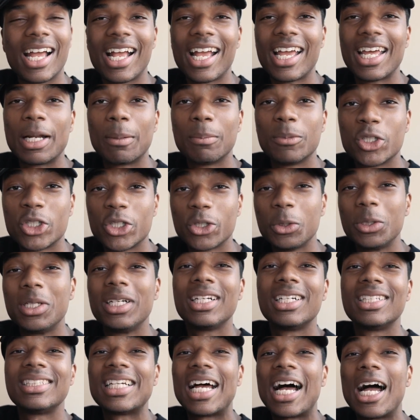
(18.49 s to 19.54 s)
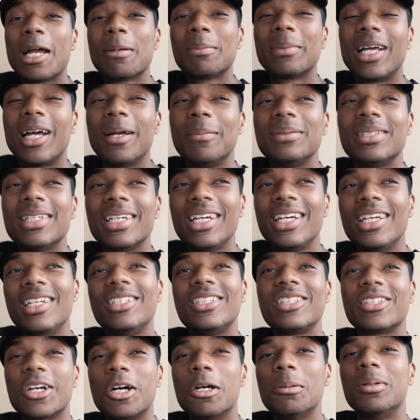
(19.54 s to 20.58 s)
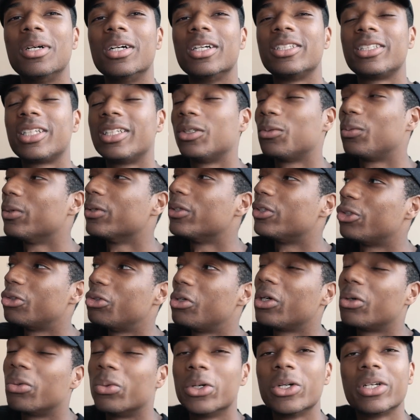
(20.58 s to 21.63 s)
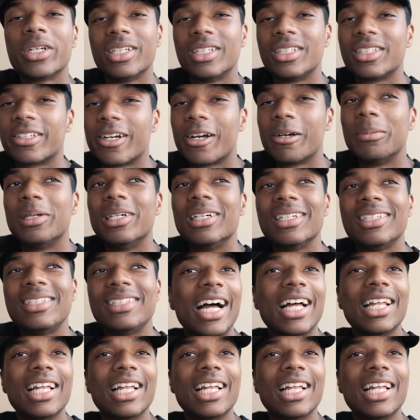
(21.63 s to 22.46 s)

and I'm shooting a time lapse in Starbucks because we were doing work at Starbucks.